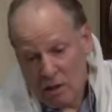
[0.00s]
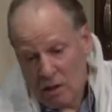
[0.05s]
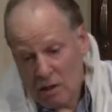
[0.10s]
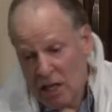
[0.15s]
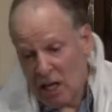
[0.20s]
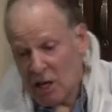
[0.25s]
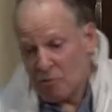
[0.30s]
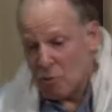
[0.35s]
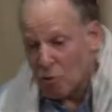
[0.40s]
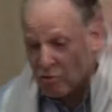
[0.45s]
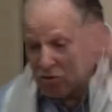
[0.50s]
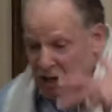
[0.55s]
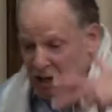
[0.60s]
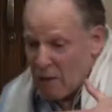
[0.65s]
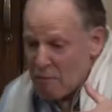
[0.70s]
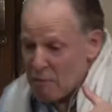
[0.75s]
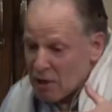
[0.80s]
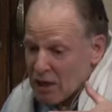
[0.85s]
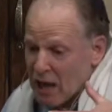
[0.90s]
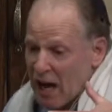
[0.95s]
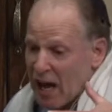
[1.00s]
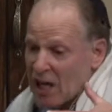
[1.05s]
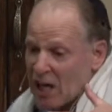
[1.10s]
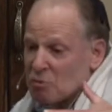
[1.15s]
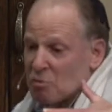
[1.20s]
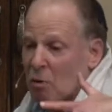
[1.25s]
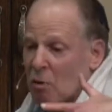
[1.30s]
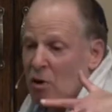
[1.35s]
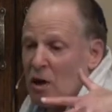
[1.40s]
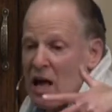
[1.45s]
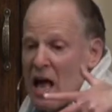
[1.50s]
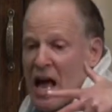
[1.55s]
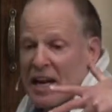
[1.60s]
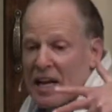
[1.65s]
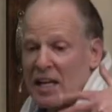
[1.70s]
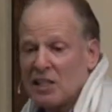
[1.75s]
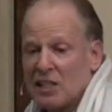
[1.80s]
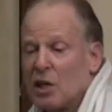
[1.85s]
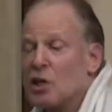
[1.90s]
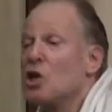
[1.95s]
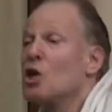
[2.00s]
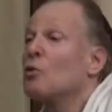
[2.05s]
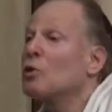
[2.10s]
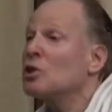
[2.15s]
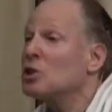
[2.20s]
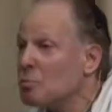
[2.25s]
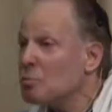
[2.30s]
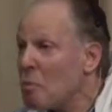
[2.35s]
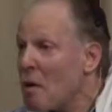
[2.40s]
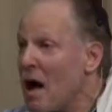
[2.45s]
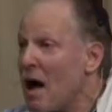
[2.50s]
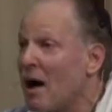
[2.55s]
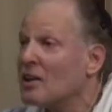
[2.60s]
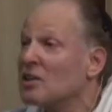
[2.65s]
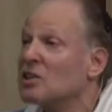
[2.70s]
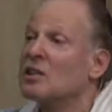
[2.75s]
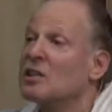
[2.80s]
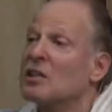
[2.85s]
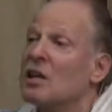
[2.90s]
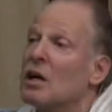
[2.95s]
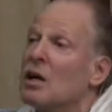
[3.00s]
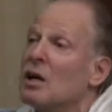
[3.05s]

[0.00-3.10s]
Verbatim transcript: He proclaimed the gospel and he said, Your response